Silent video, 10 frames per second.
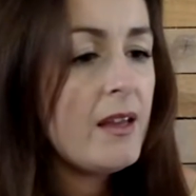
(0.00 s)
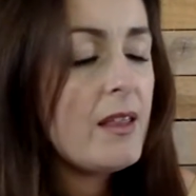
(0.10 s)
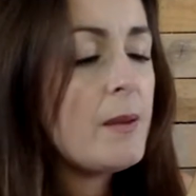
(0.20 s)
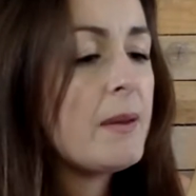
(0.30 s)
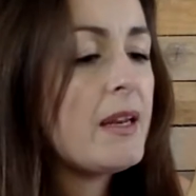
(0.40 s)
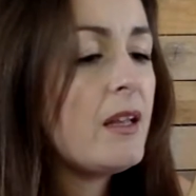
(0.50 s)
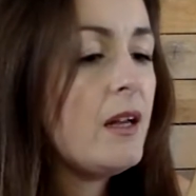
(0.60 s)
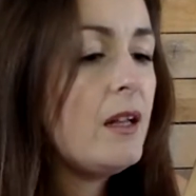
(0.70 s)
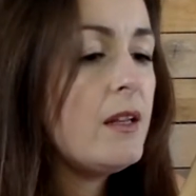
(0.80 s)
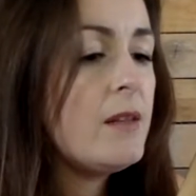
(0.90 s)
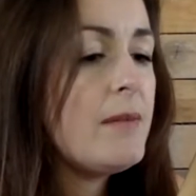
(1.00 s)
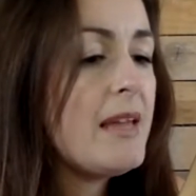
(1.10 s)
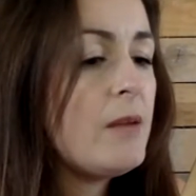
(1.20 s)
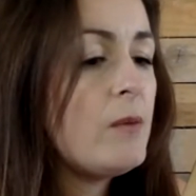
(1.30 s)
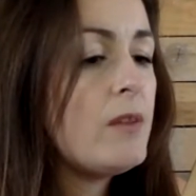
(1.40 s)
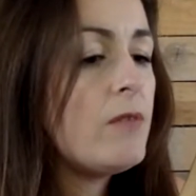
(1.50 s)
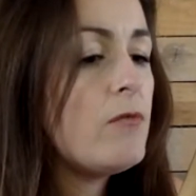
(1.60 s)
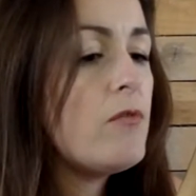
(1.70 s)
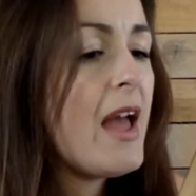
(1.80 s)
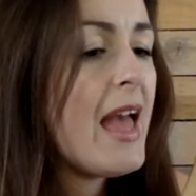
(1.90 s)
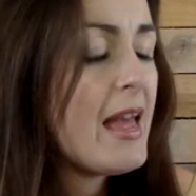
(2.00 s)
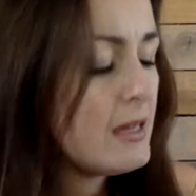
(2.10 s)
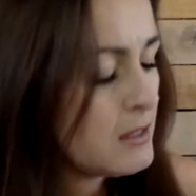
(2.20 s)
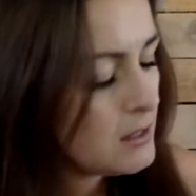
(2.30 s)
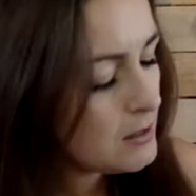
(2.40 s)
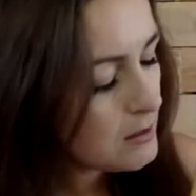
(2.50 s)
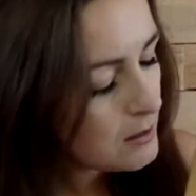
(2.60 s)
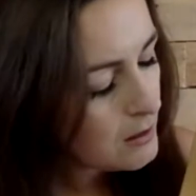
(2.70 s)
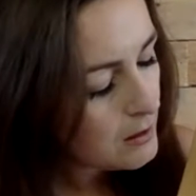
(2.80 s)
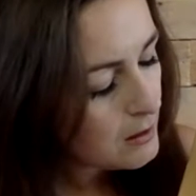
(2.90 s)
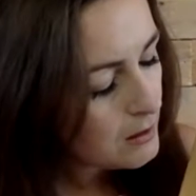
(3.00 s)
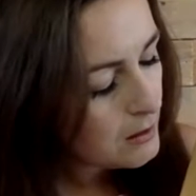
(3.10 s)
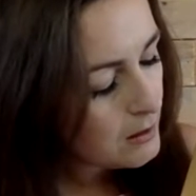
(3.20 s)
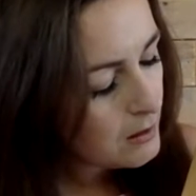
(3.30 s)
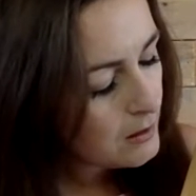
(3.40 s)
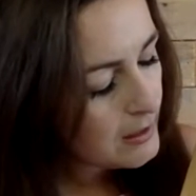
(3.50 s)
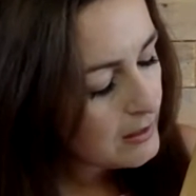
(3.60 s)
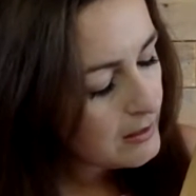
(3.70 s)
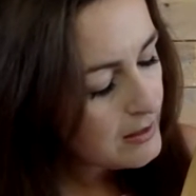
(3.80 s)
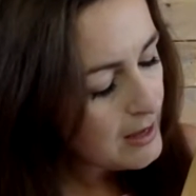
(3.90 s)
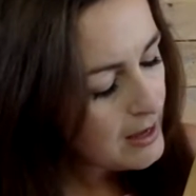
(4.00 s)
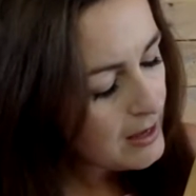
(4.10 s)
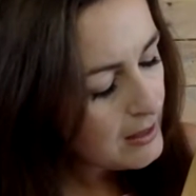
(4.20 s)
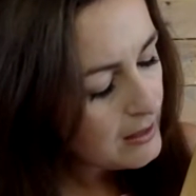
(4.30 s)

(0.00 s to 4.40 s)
And I'm going to colour them in with red, like that.